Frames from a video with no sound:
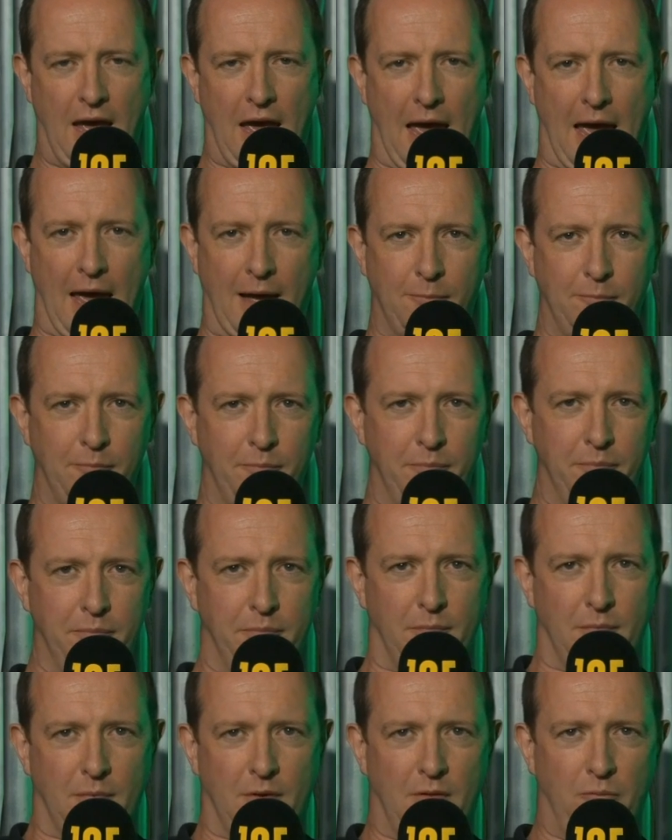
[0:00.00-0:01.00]
Um,
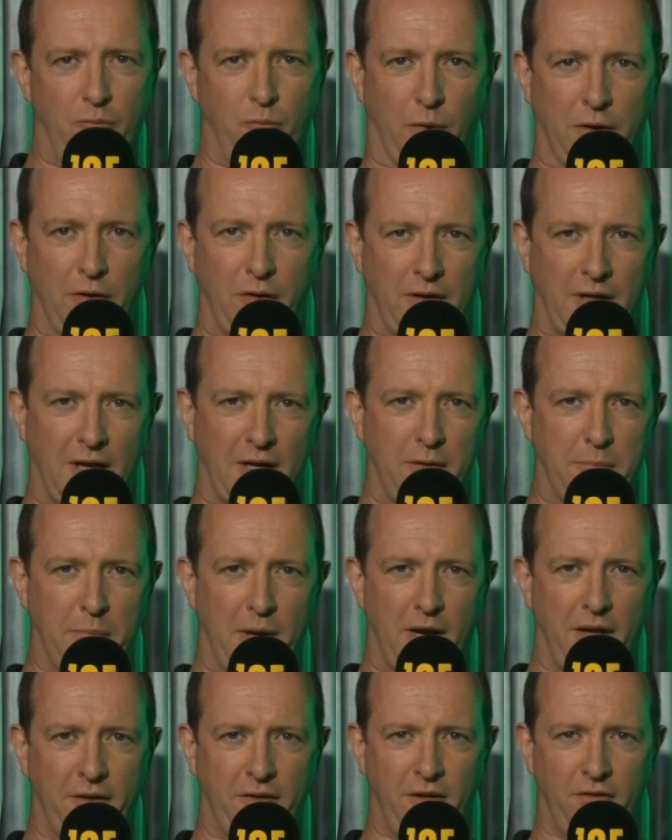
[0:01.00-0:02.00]
when you get a
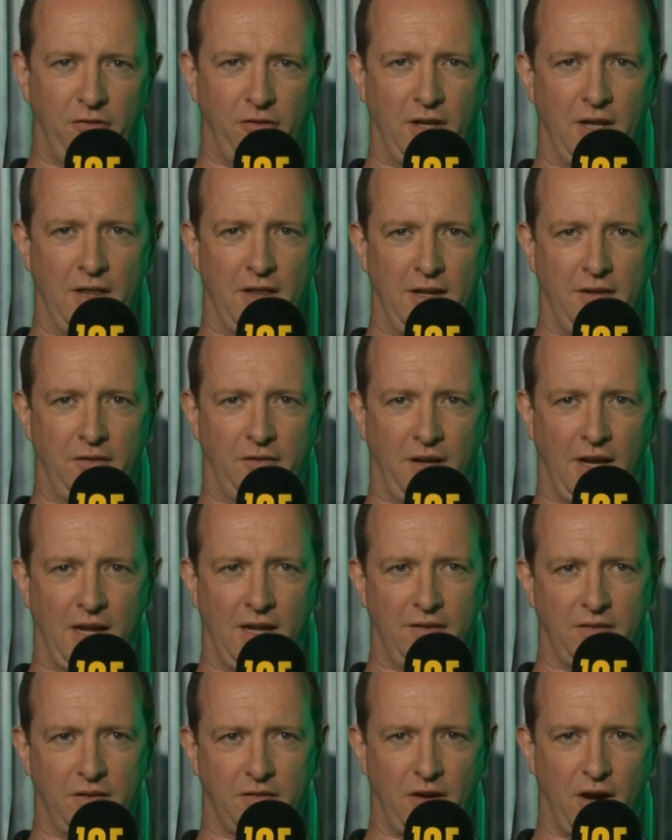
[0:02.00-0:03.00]
politician in these
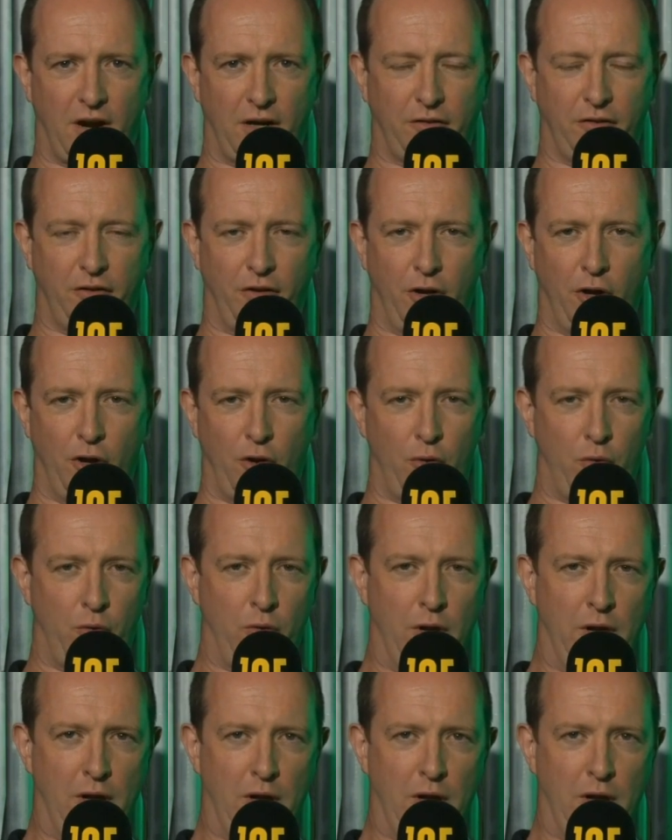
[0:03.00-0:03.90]
days, it's hard to know